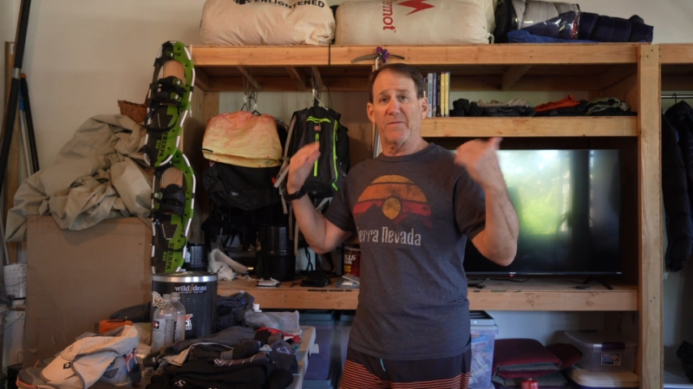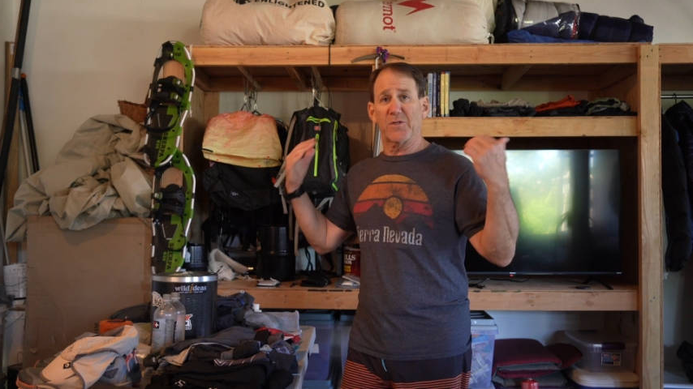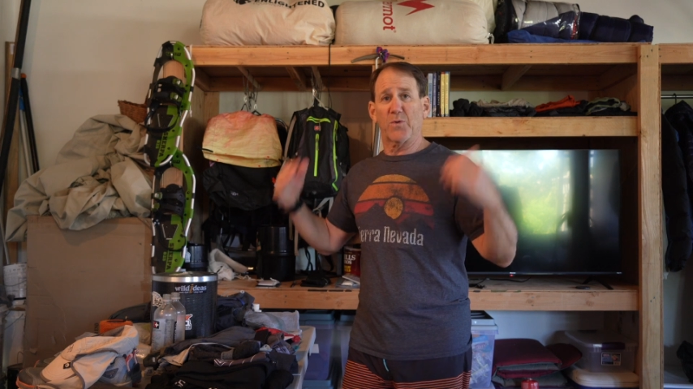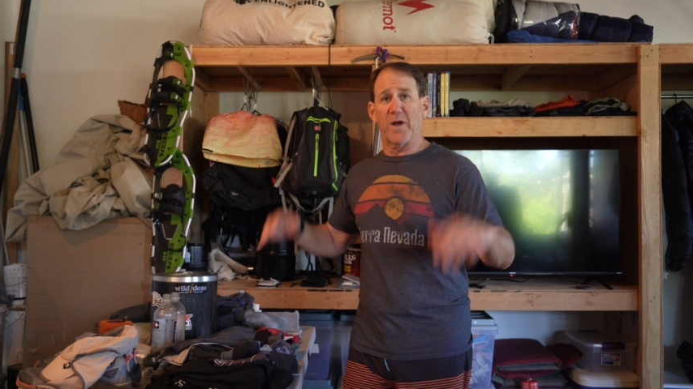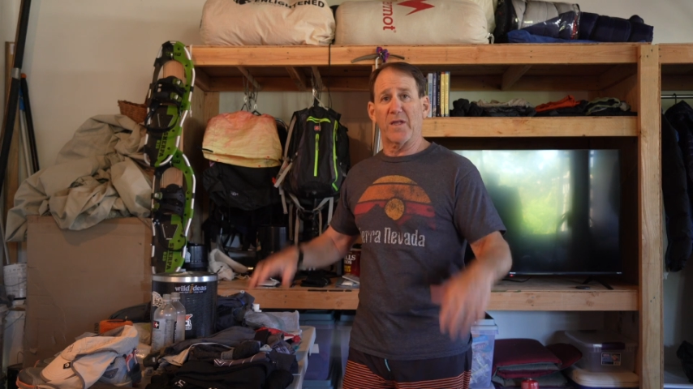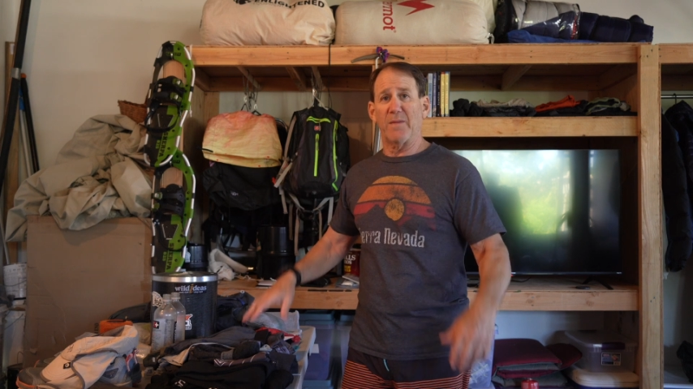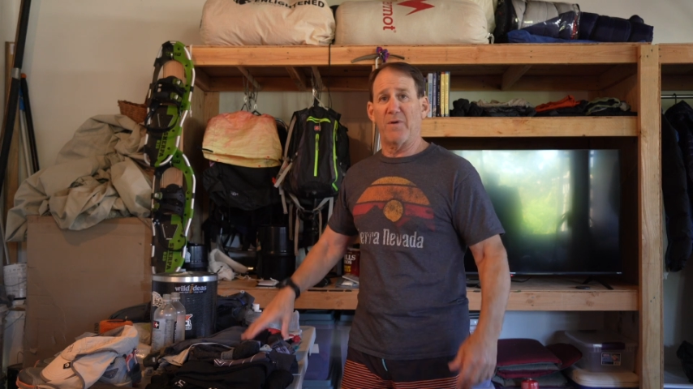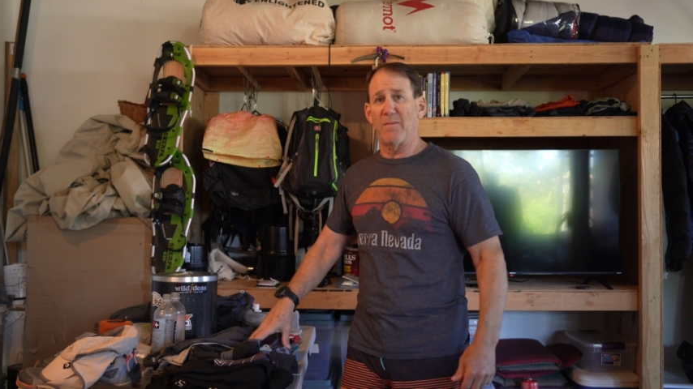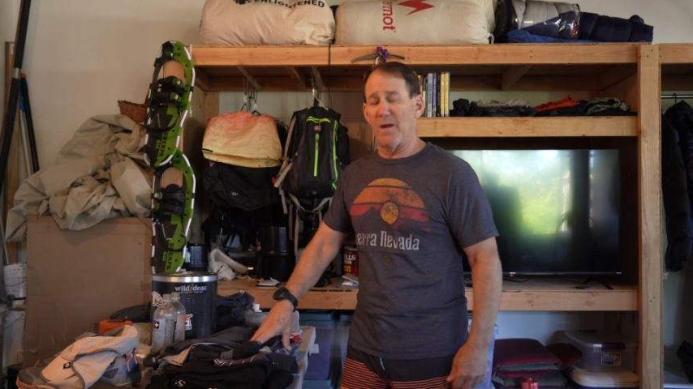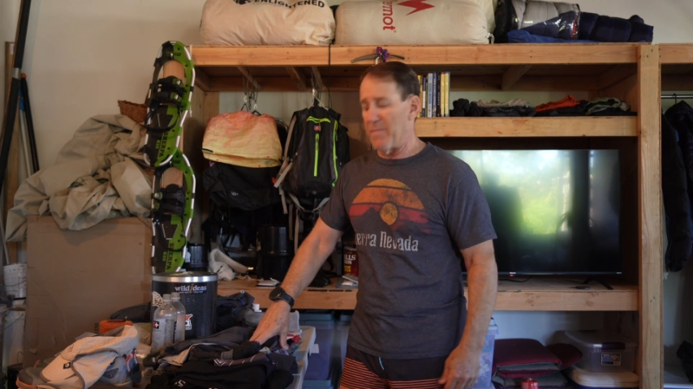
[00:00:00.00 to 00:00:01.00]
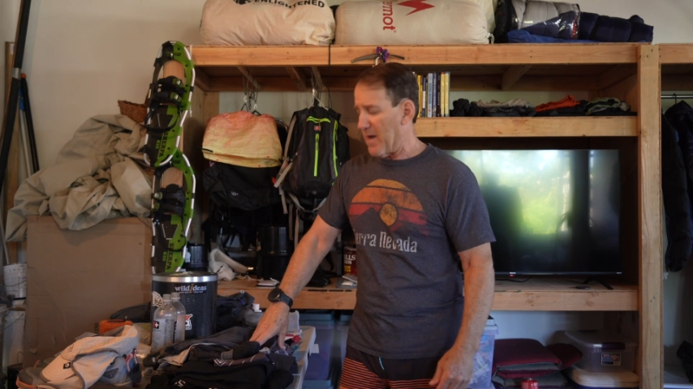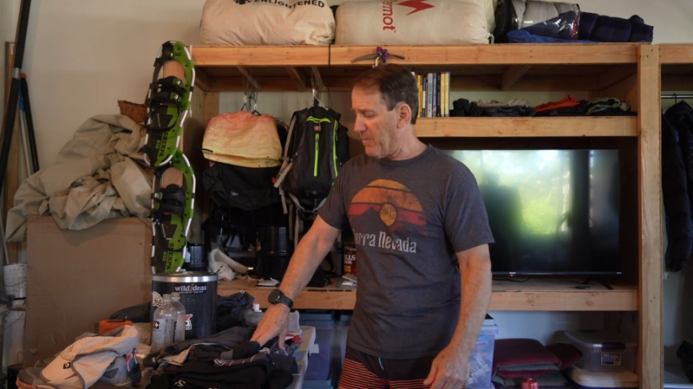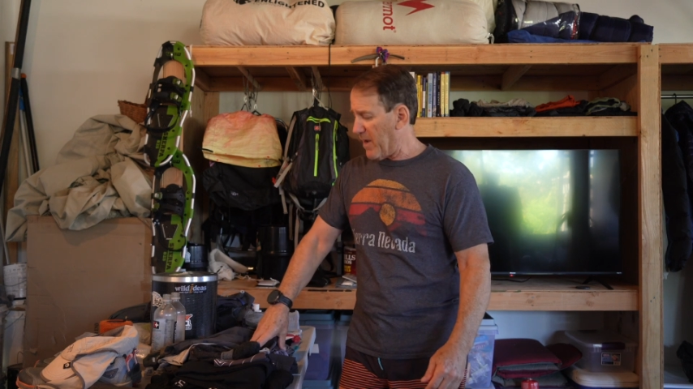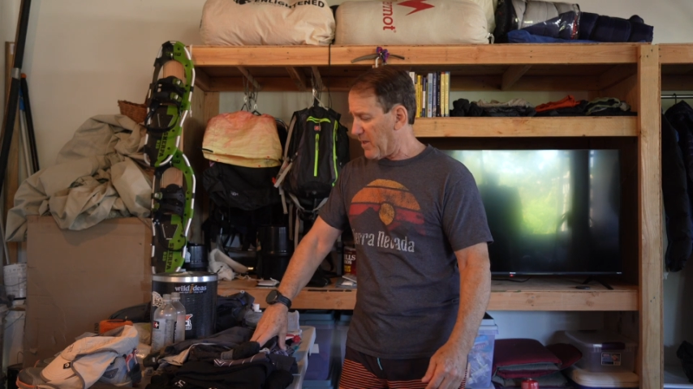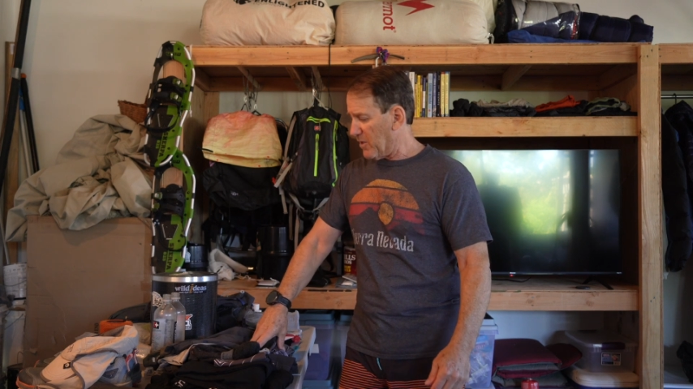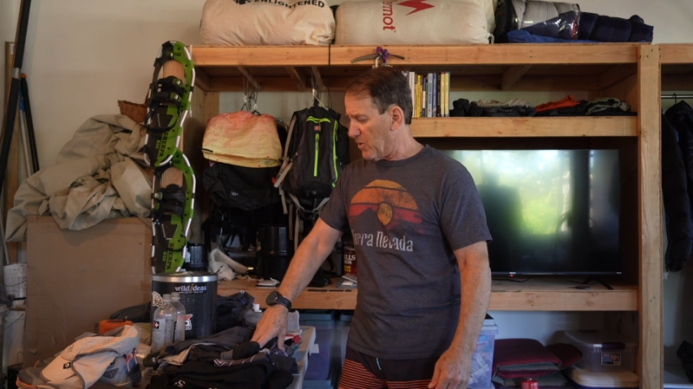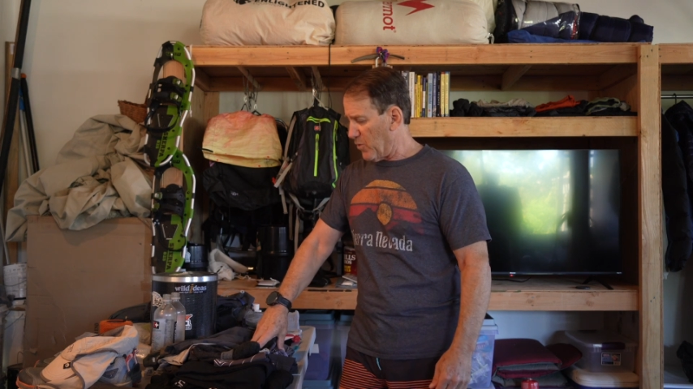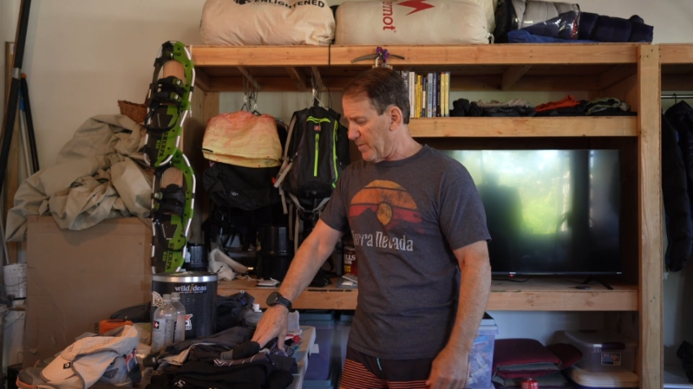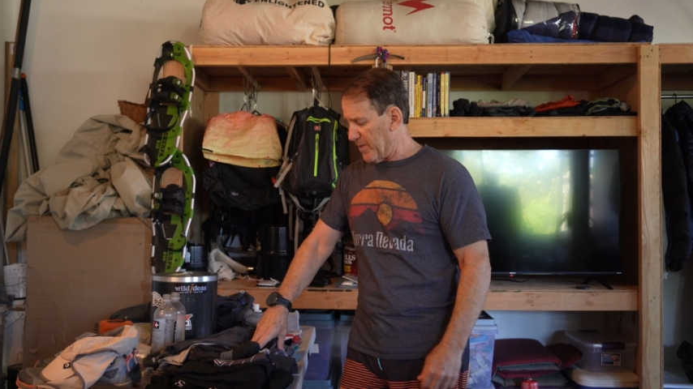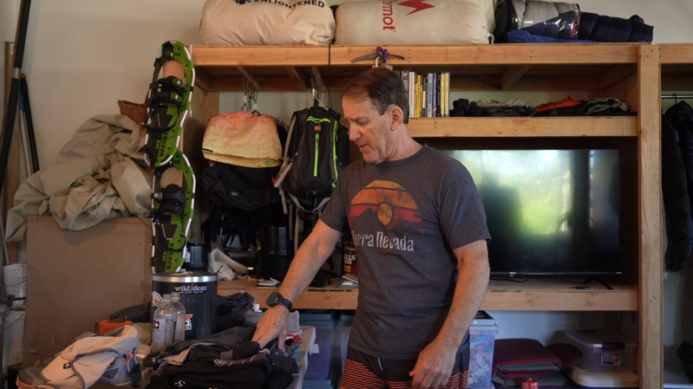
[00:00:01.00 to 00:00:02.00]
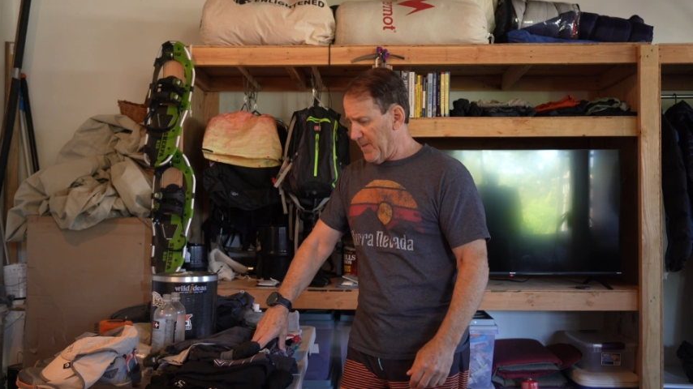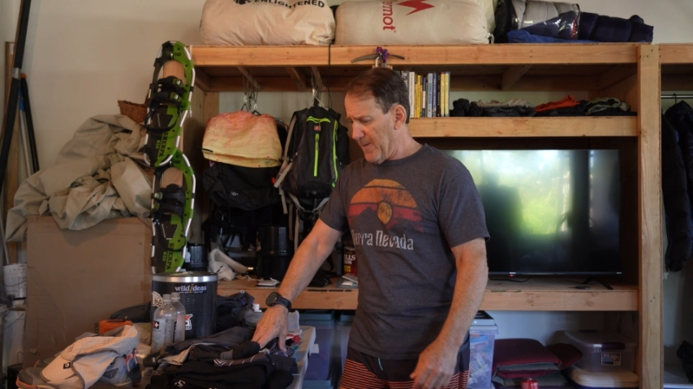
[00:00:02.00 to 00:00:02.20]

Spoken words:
This is where I keep all my backpacking equipment.